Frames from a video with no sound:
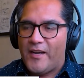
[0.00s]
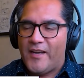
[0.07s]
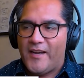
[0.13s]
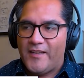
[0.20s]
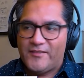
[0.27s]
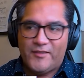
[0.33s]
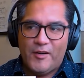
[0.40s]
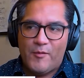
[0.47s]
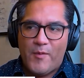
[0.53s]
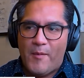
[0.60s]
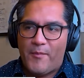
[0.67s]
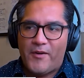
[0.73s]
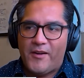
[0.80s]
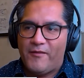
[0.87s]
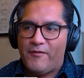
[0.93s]
I still
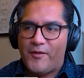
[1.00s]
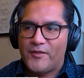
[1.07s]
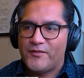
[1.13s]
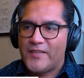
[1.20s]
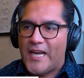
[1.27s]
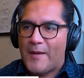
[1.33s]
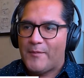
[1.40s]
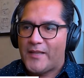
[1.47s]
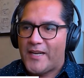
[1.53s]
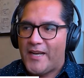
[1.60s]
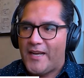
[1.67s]
remember the first time that